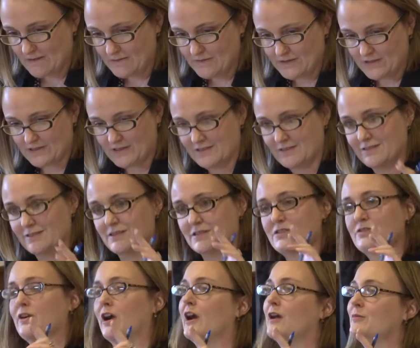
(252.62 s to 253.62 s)
Just to
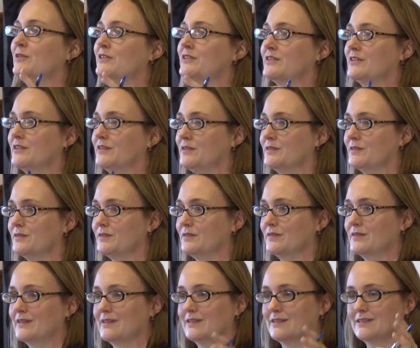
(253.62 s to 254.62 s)
describe it to
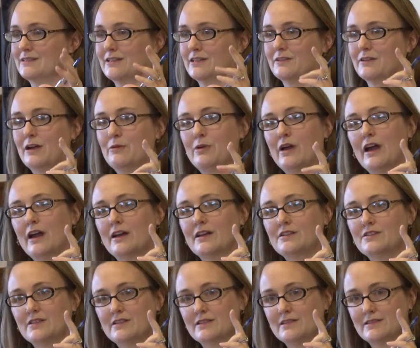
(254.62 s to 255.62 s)
you, cigarette
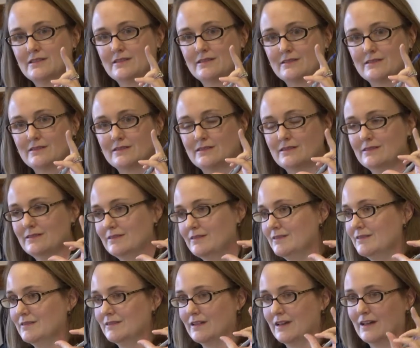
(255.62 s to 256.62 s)
packages
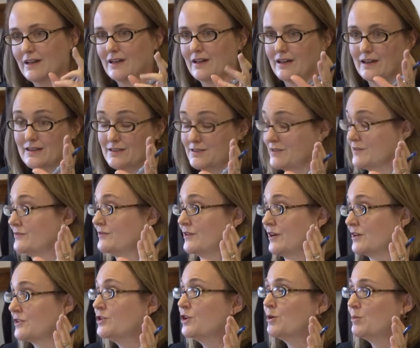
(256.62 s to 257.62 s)
as of
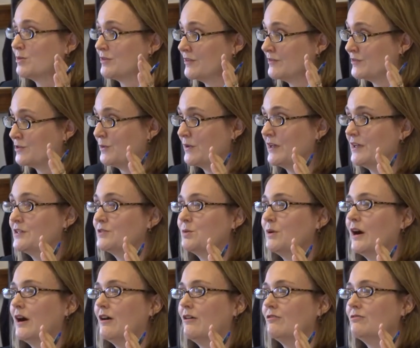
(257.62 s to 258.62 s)
October of
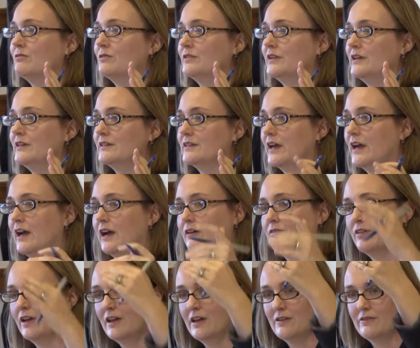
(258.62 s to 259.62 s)
2012 will need to
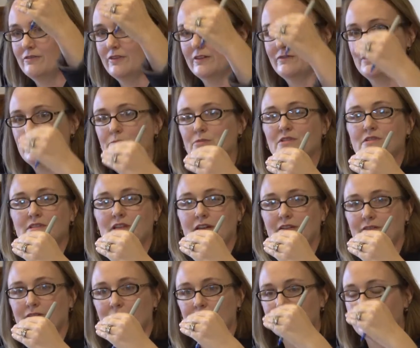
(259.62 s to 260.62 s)
have
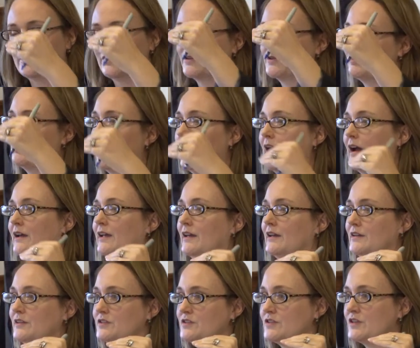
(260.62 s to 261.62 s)
50% of the front of the
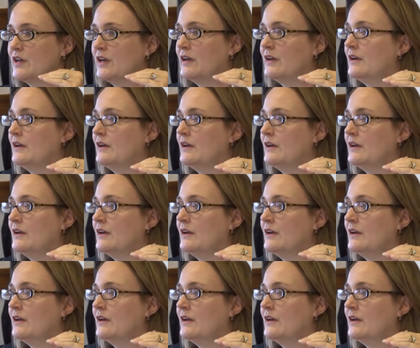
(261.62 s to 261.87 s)
package